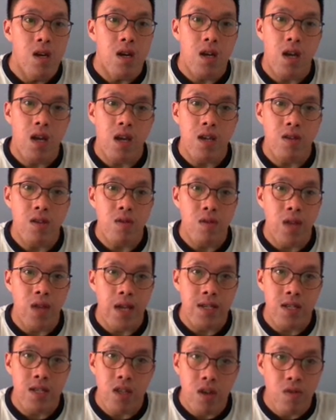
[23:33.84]
Okay, so
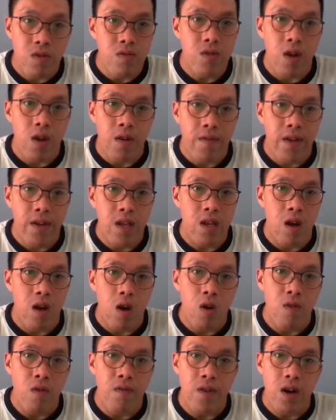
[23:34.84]
there's news of it
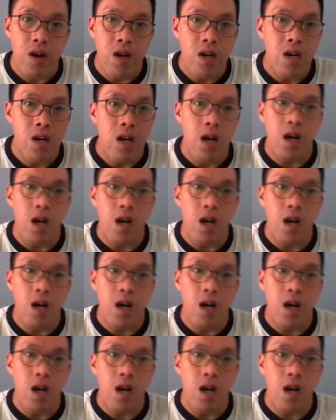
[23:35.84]
all over.